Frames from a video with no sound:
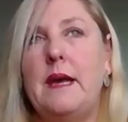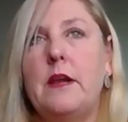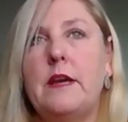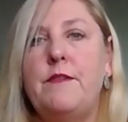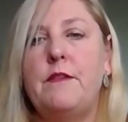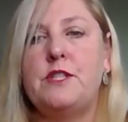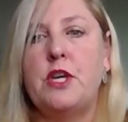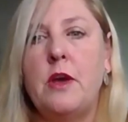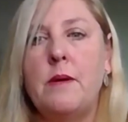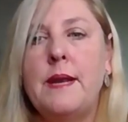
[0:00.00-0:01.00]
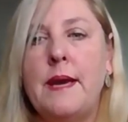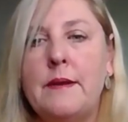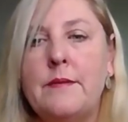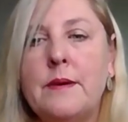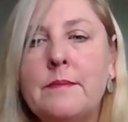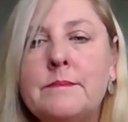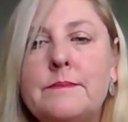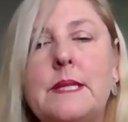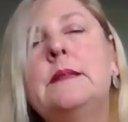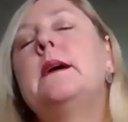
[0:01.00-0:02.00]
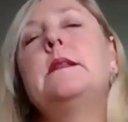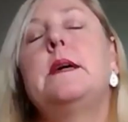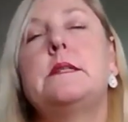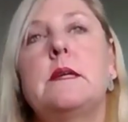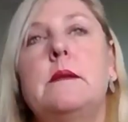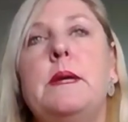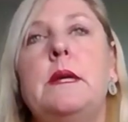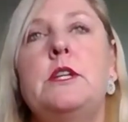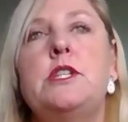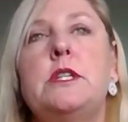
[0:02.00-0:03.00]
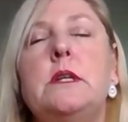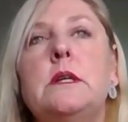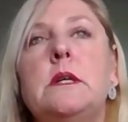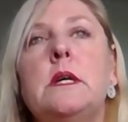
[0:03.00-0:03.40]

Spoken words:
like if you terminated them, then that's going to be an issue.